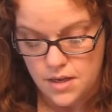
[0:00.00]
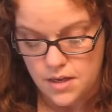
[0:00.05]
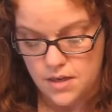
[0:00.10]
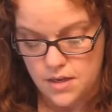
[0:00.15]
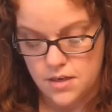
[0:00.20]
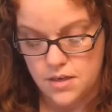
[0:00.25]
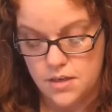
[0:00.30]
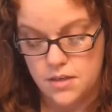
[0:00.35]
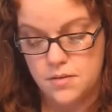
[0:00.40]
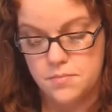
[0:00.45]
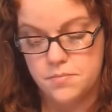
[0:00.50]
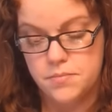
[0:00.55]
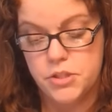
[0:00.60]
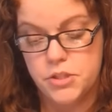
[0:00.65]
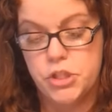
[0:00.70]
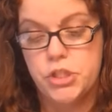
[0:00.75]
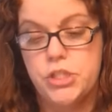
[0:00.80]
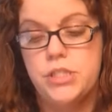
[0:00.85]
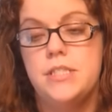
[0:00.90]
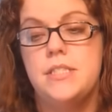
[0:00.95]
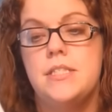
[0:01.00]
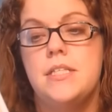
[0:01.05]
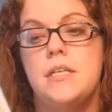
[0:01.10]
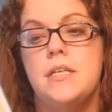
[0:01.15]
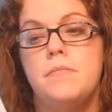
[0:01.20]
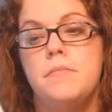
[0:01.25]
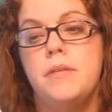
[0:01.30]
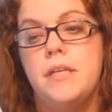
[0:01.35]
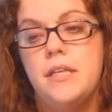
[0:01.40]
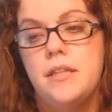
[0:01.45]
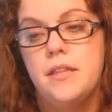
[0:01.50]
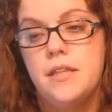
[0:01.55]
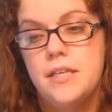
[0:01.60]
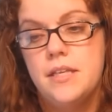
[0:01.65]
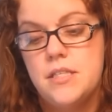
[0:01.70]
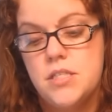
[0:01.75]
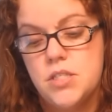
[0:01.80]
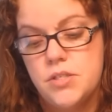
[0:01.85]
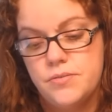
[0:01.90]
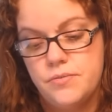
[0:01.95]
Um, she sent me
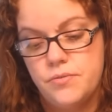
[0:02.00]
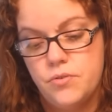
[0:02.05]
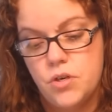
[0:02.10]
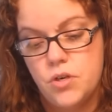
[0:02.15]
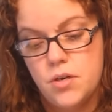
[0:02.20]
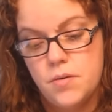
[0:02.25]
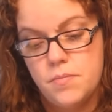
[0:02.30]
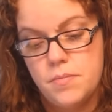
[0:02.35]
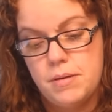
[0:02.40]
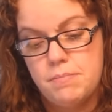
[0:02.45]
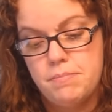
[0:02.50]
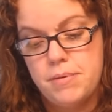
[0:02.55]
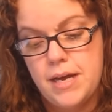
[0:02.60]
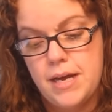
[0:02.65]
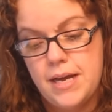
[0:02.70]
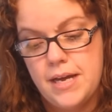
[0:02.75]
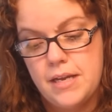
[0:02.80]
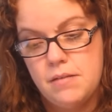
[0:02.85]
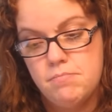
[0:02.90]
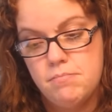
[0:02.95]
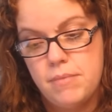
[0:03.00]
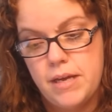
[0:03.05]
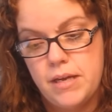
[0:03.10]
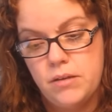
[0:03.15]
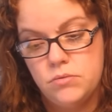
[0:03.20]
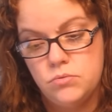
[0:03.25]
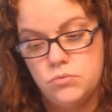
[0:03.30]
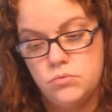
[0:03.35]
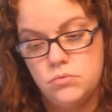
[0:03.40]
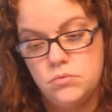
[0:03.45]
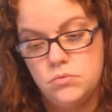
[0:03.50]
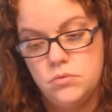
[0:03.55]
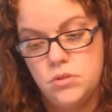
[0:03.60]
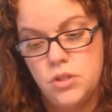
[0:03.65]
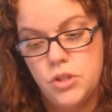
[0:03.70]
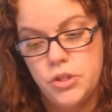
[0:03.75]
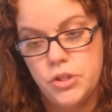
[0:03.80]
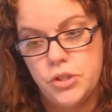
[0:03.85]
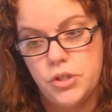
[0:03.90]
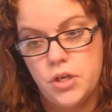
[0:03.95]
this from Pine Mountain.
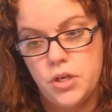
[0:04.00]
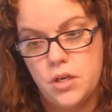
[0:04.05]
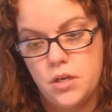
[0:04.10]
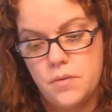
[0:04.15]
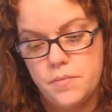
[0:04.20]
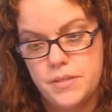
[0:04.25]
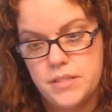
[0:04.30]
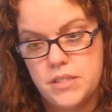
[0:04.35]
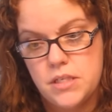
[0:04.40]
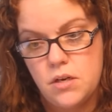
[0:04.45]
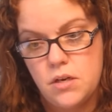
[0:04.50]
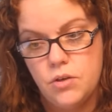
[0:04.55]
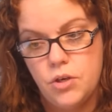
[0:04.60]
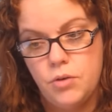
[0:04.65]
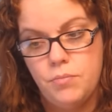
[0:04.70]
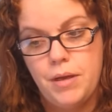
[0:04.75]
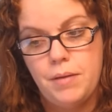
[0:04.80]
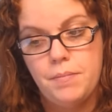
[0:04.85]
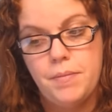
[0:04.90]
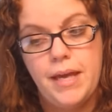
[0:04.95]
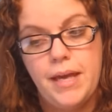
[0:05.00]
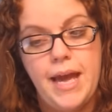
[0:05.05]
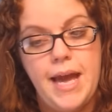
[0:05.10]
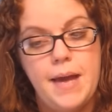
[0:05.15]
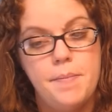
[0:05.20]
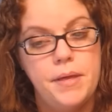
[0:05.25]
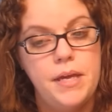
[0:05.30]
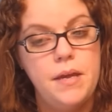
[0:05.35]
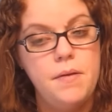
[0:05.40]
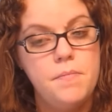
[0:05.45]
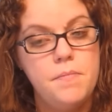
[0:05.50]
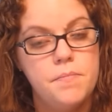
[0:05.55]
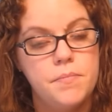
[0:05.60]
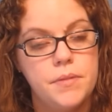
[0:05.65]
Um, it's called You Make Me Happy.